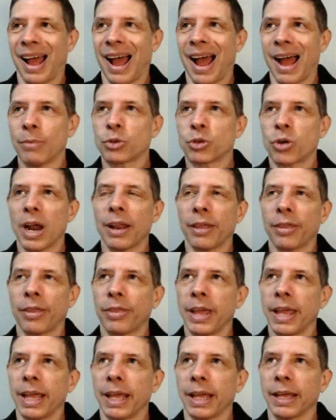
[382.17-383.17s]
I'm trying to
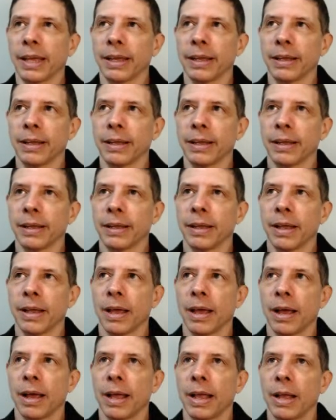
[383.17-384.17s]
think,
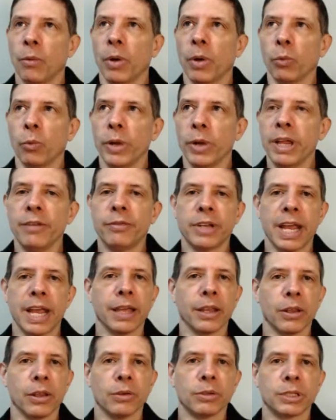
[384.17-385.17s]
when we've
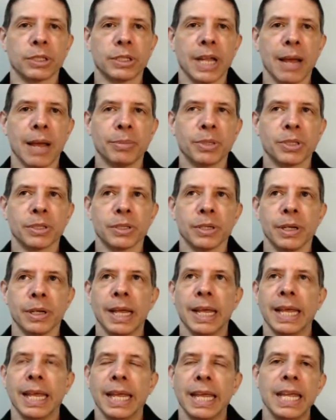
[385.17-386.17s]
taken those steps,
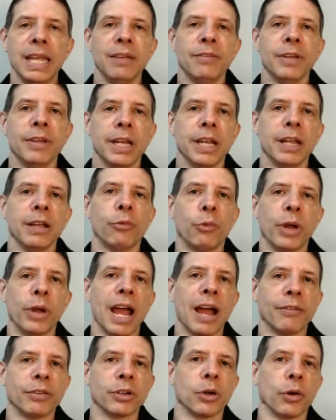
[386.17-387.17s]
even if we
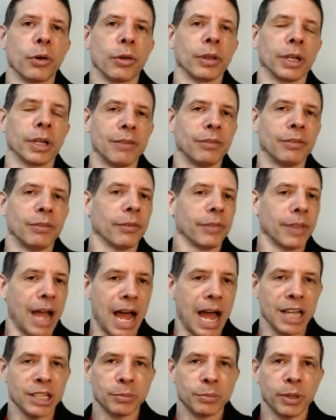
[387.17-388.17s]
have to go to the level of the
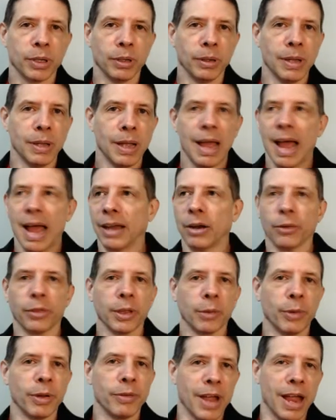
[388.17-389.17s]
hospital, I don't
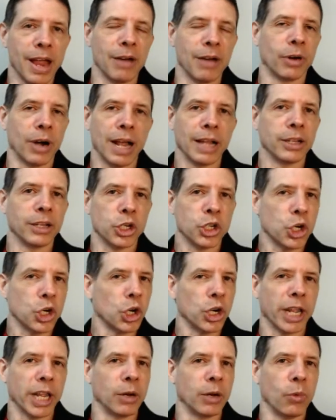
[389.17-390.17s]
think we've ever had to
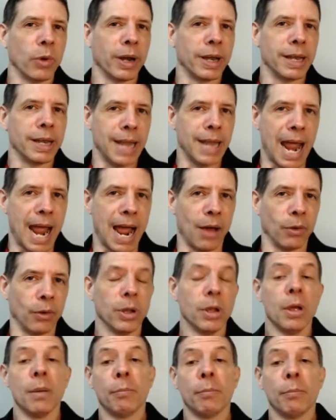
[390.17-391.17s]
turn anyone down.
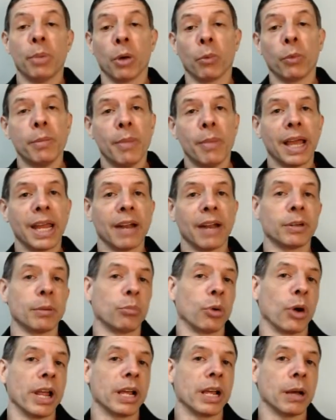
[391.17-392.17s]
But we might have to
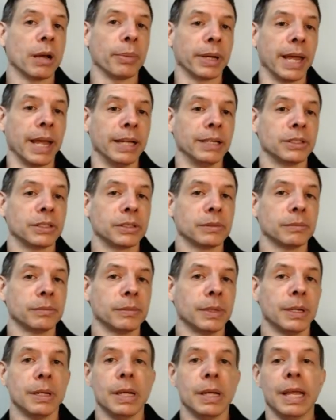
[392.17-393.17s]
break up a case.
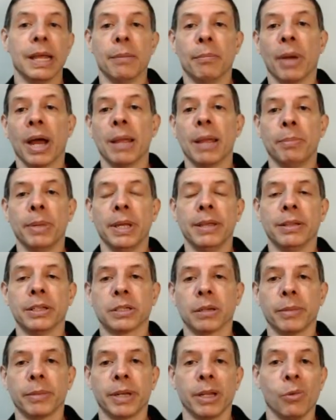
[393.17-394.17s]
It might be that
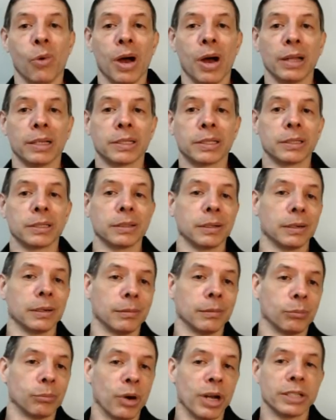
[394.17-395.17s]
somebody wants
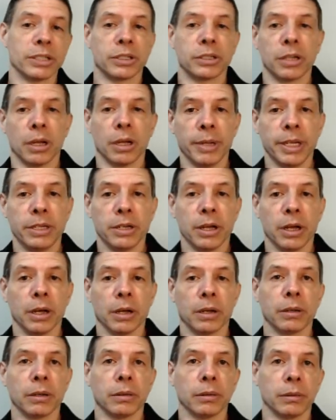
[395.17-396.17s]
breast tummy
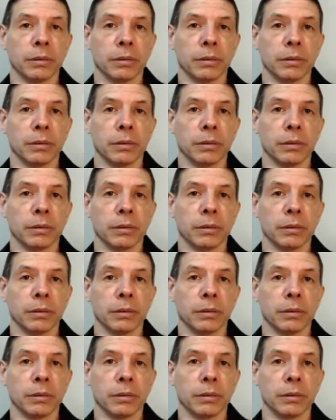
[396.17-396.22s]
tuck